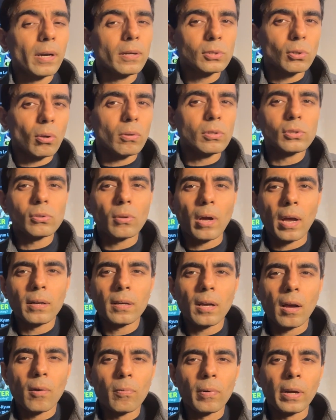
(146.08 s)
it is also
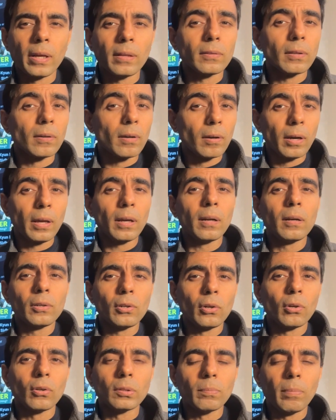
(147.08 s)
uncovering the real
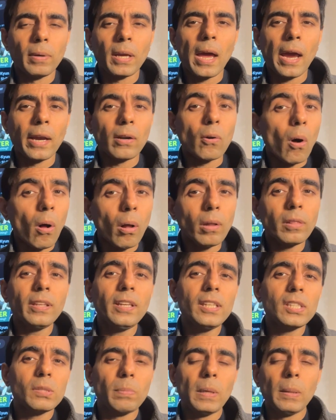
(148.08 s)
truth behind all
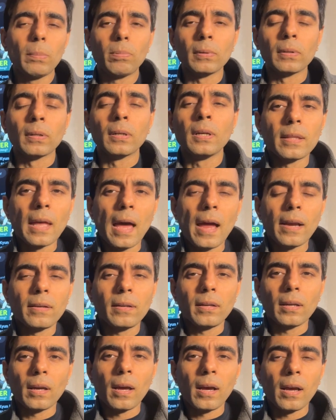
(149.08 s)
these people that.
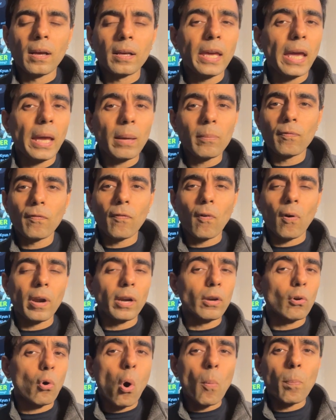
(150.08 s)
Uh, uh, came for
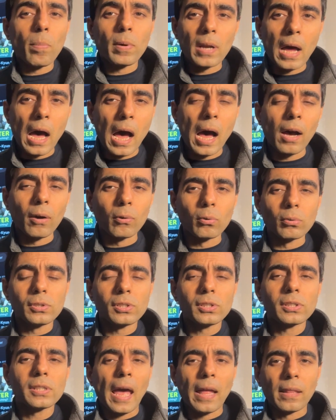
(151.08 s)
an open
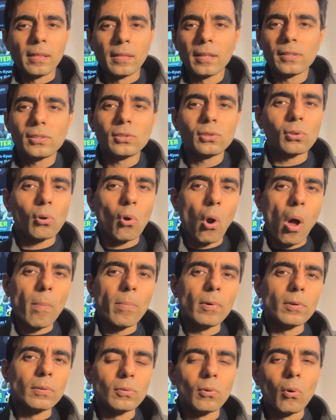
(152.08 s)
house, and this
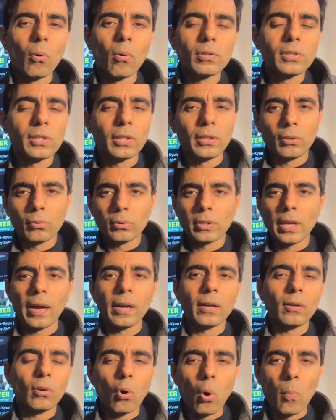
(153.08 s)
robber goes into
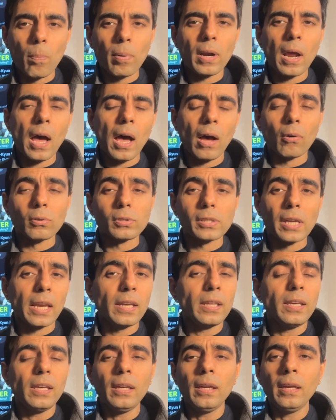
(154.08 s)
that open house
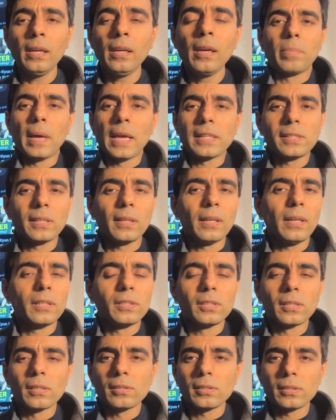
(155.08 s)
and he basically
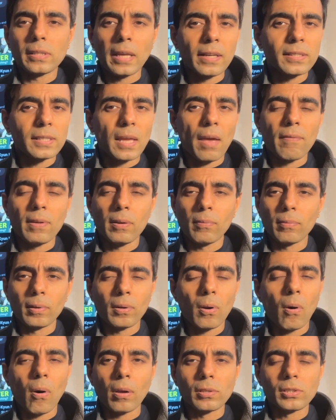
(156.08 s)
just takes everyone
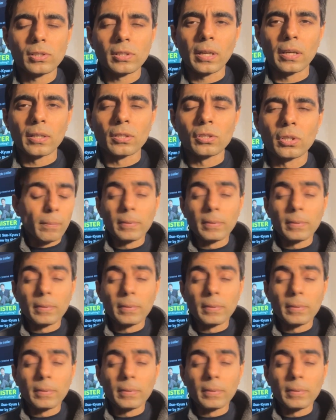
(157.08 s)
hostage.